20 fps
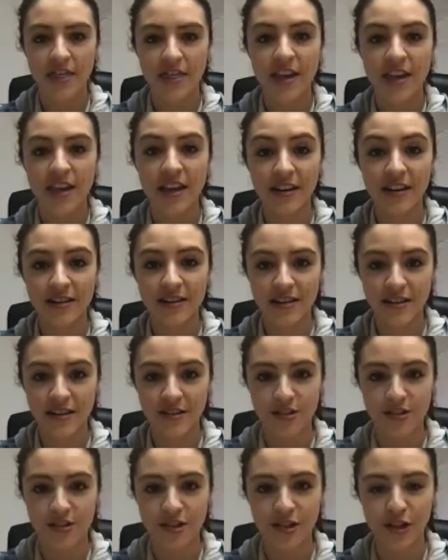I just
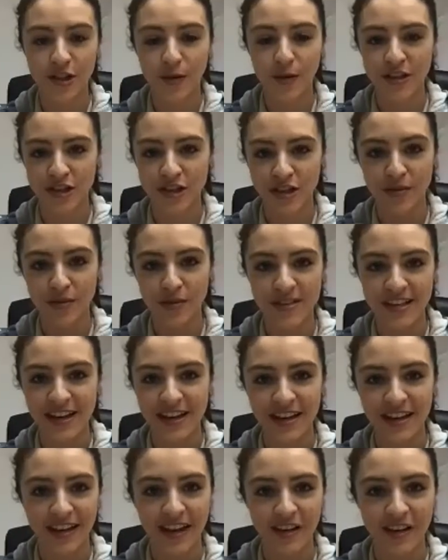understood your question. It was cutting
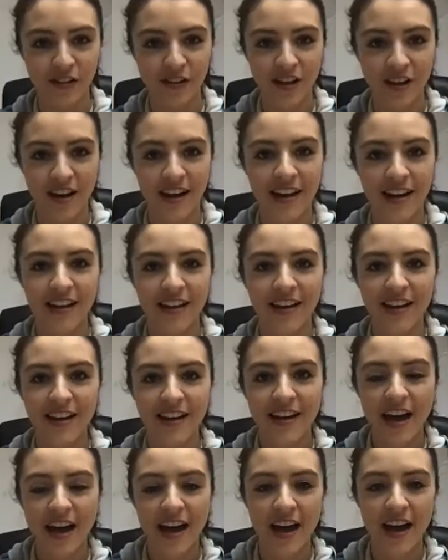out a lot.
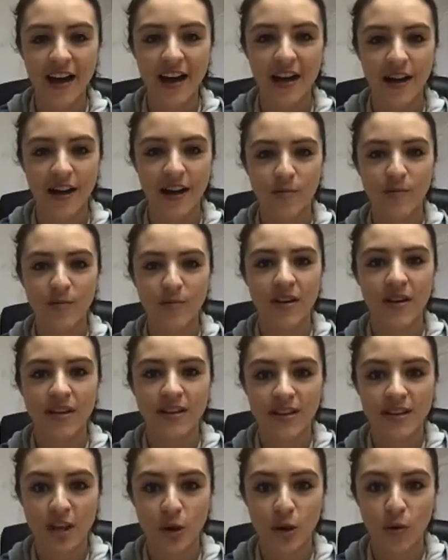
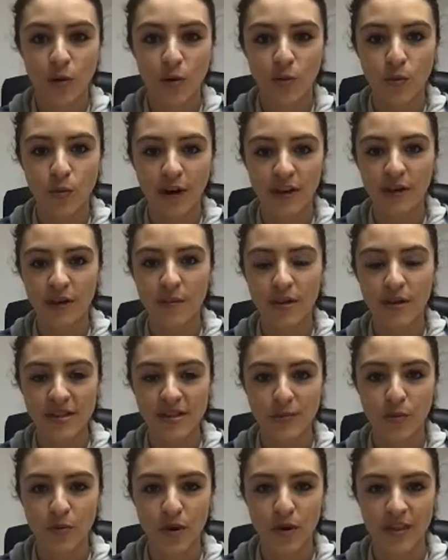So what are the most
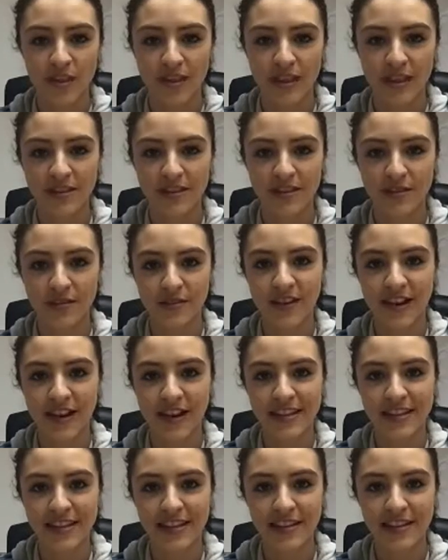important things to invest
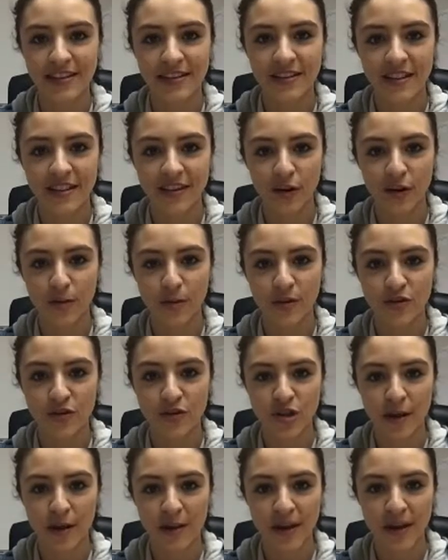in if you're
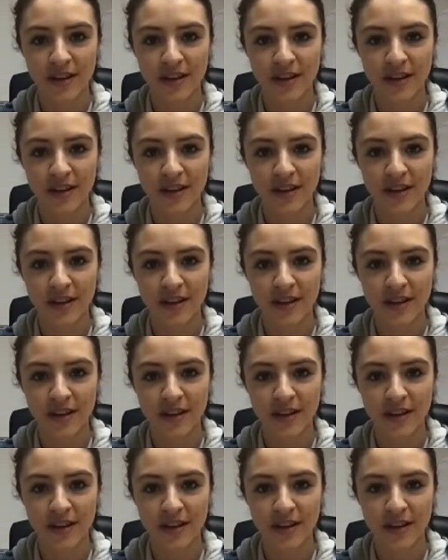bootstrapping?